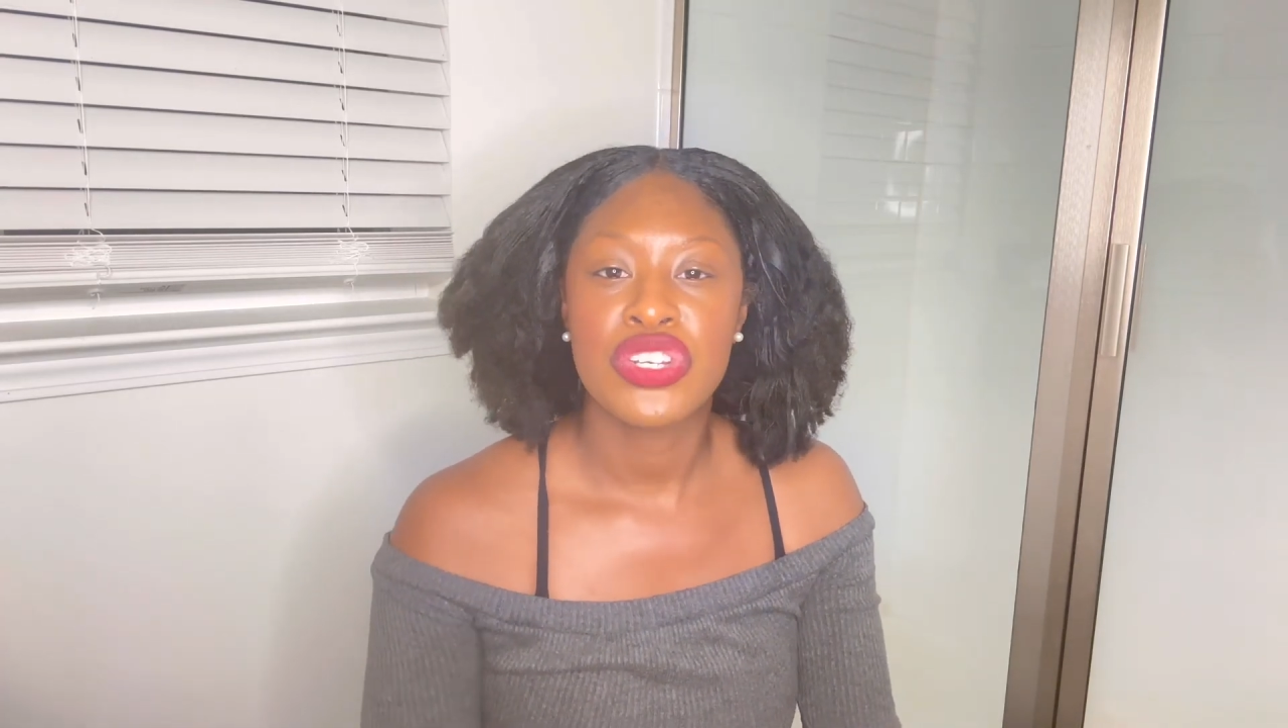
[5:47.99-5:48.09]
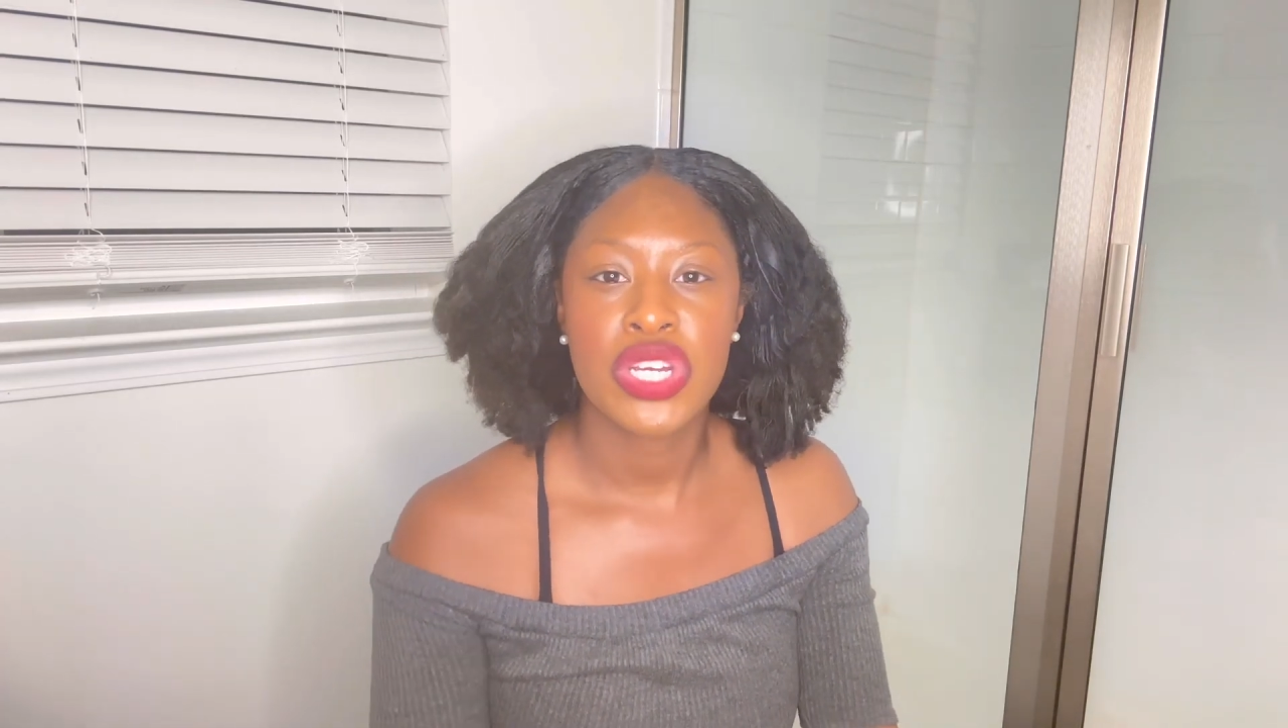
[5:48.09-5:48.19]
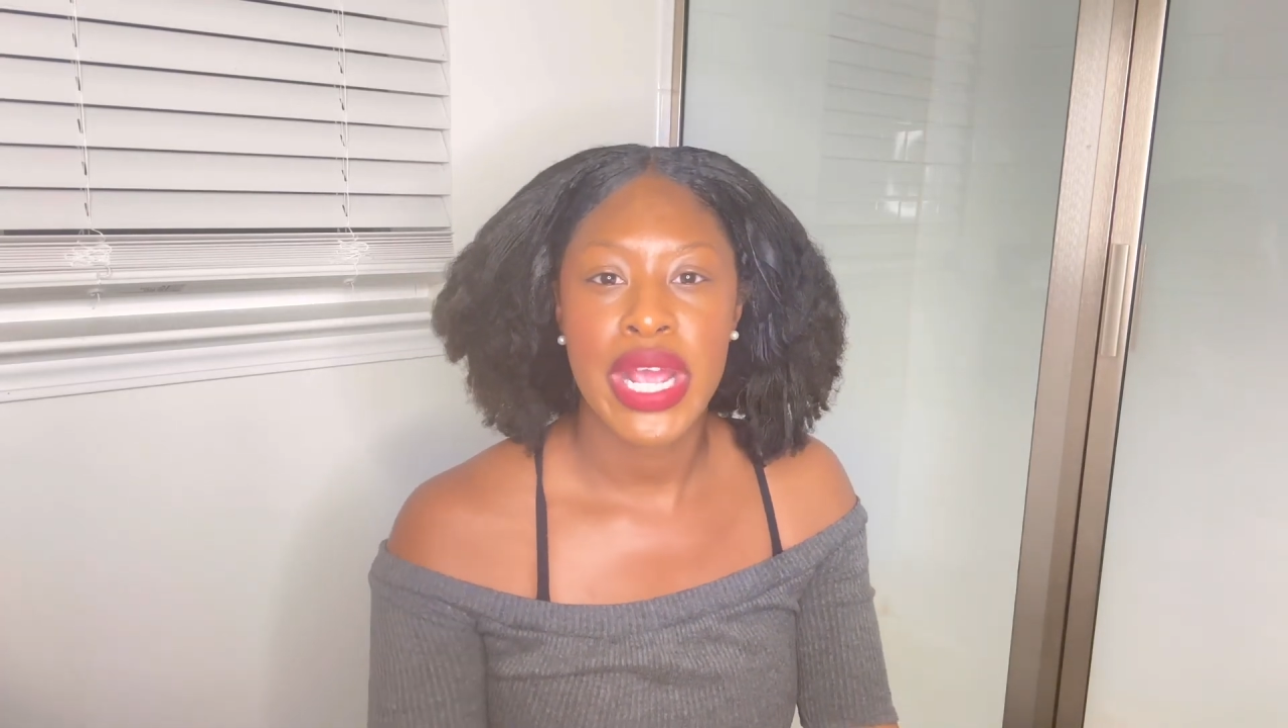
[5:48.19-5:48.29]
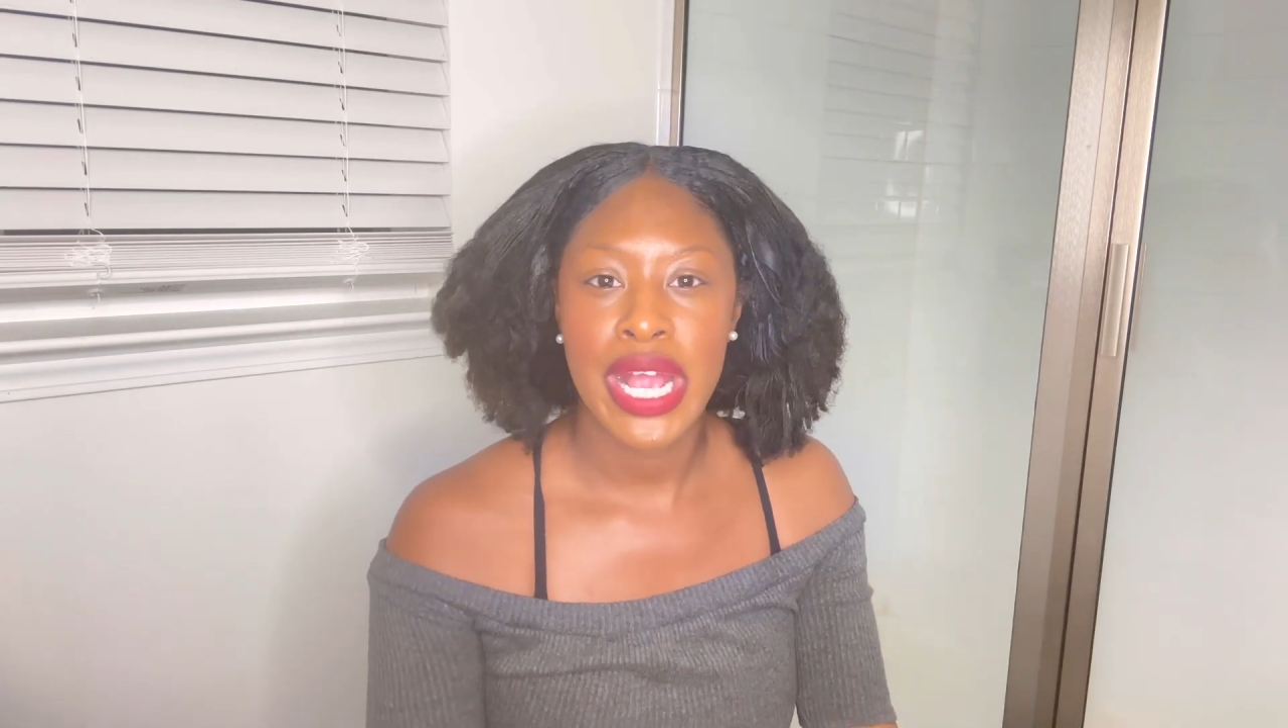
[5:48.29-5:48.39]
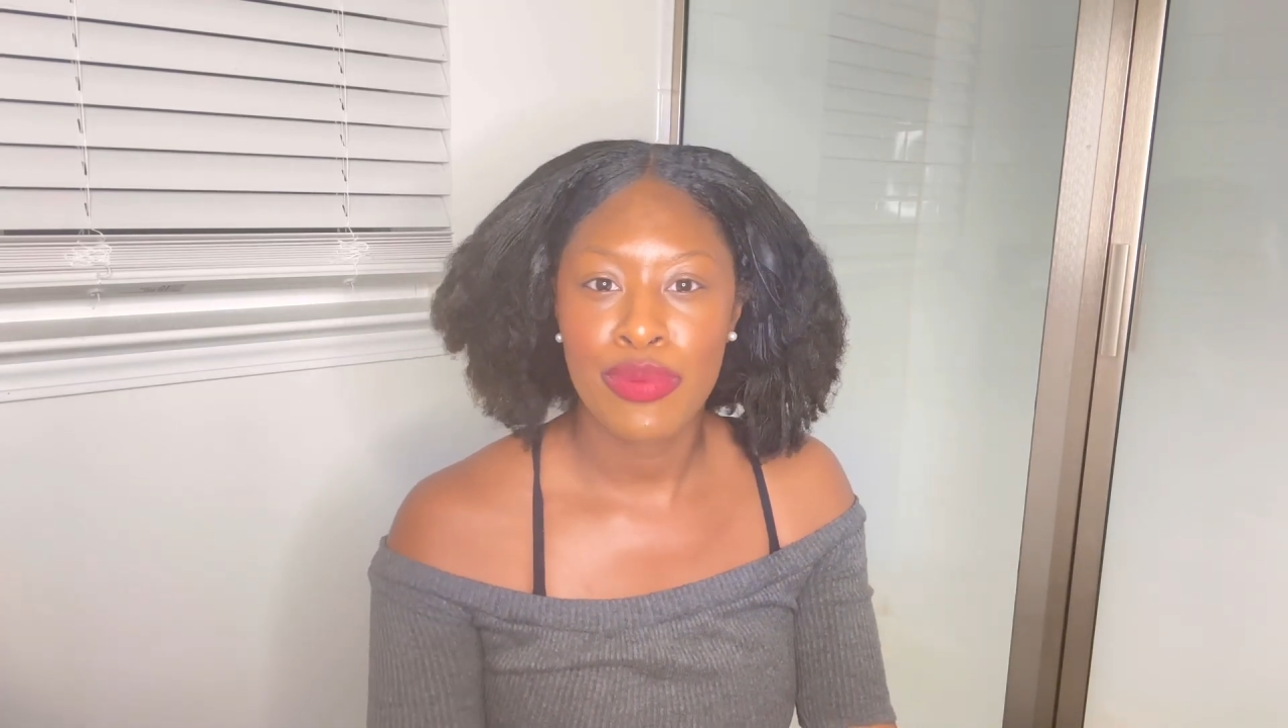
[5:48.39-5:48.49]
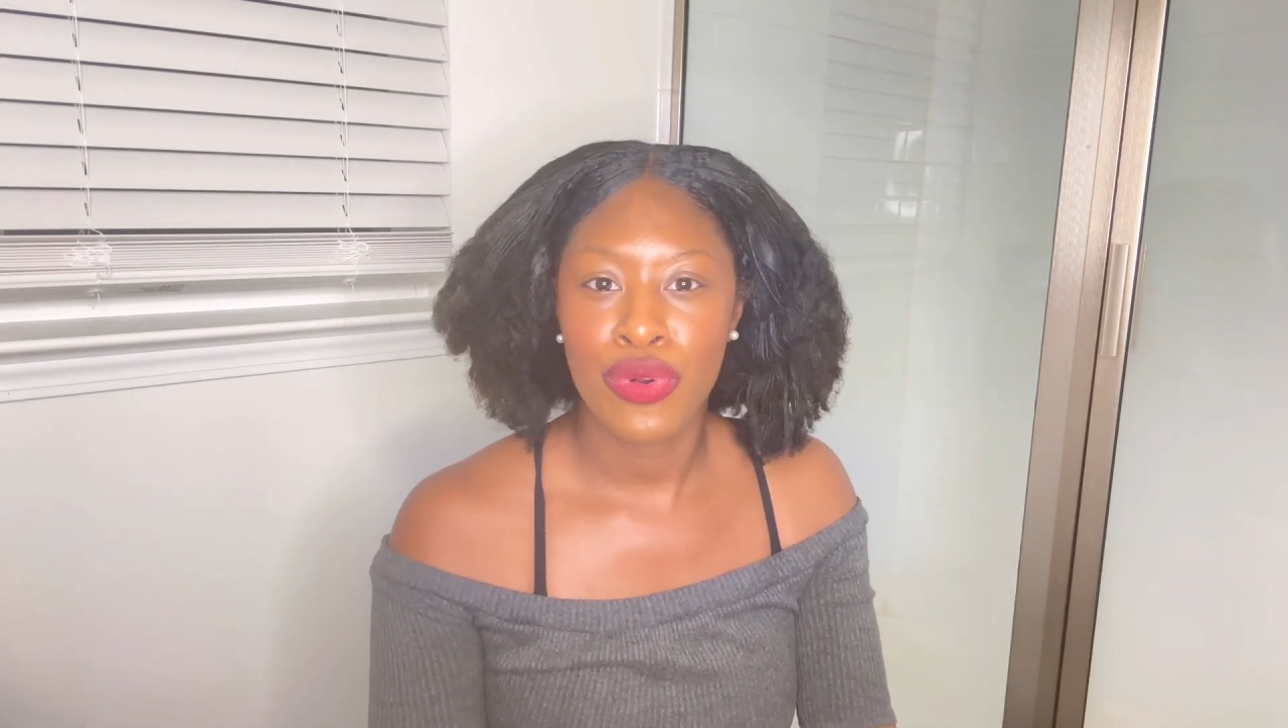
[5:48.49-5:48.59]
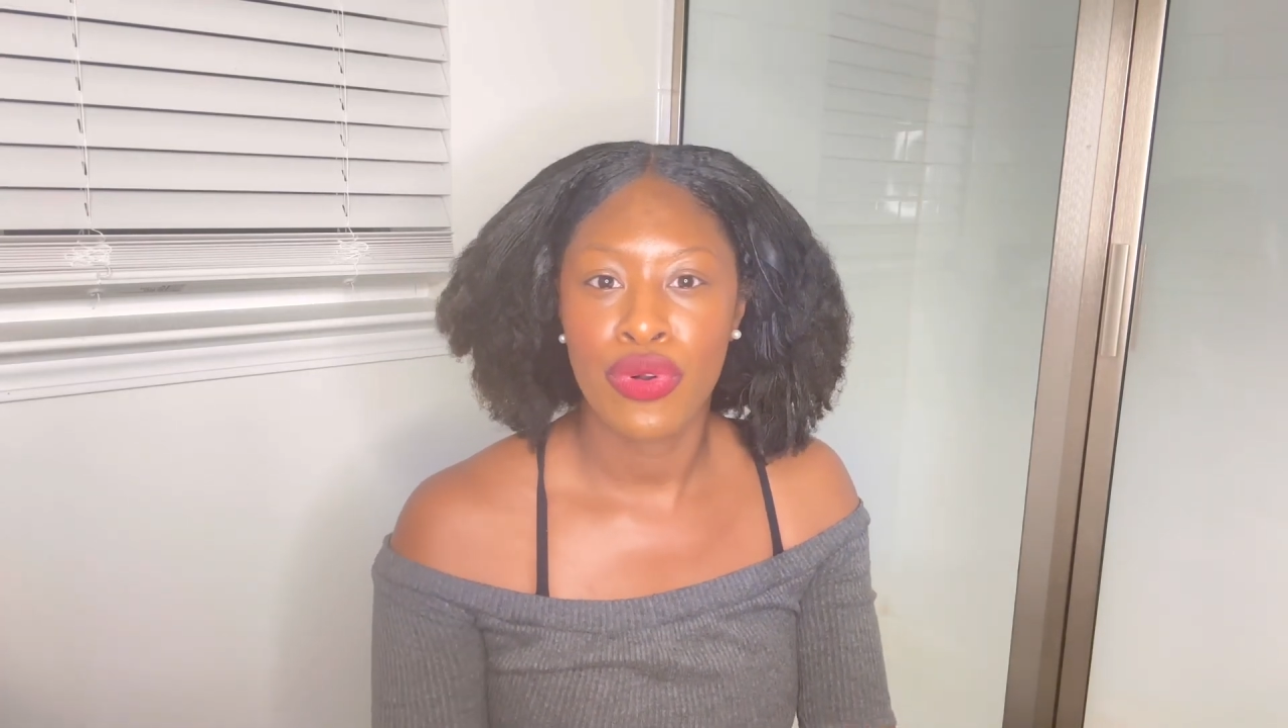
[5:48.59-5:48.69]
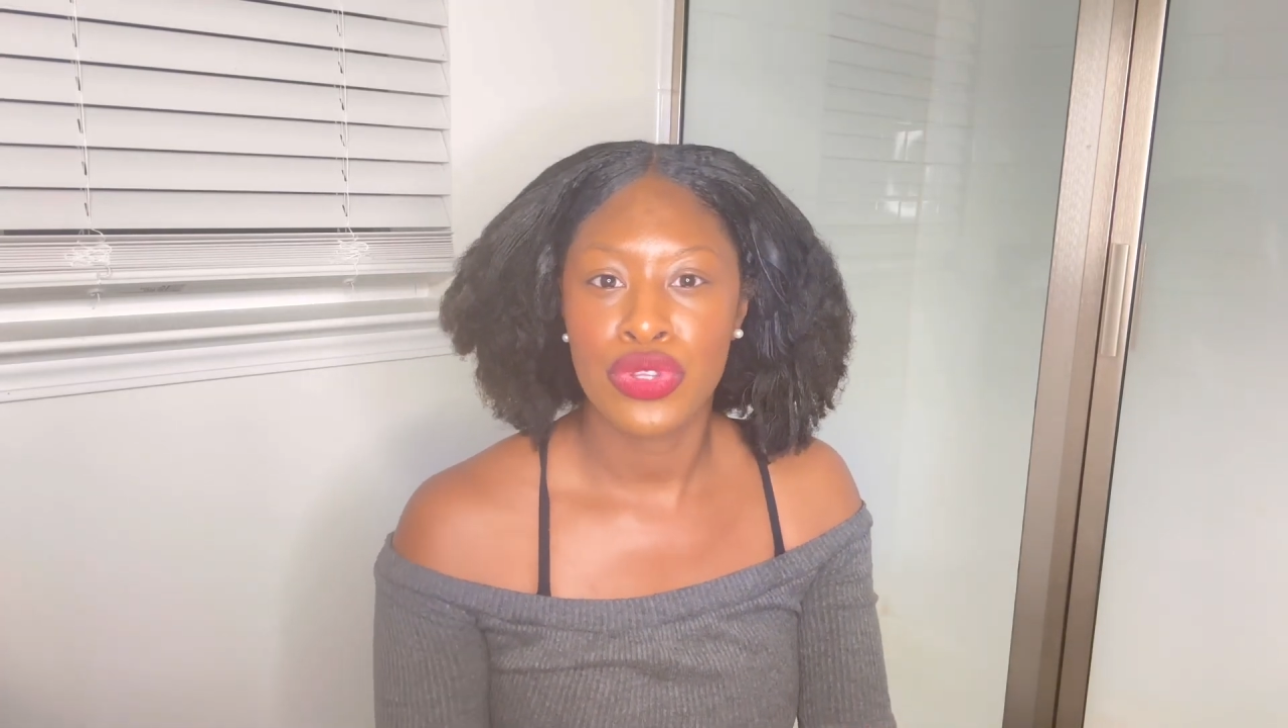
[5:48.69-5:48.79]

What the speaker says: or April,